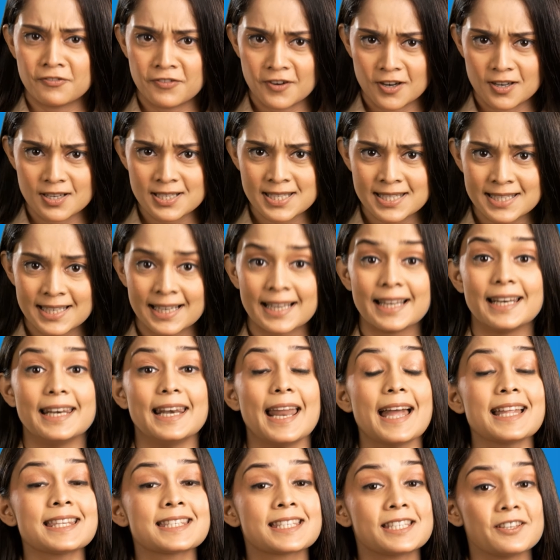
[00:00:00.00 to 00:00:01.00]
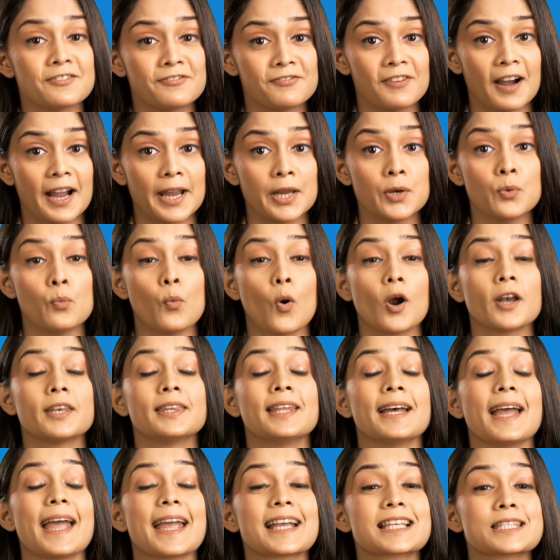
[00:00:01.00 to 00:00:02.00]
First, let's define
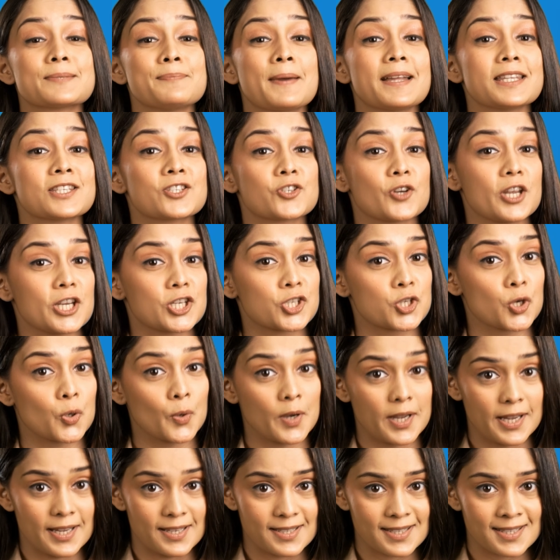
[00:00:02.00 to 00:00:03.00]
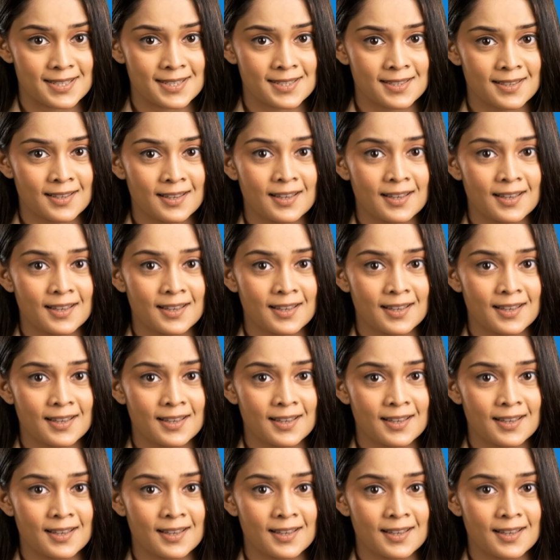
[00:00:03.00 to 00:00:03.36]
what the expense ratio is.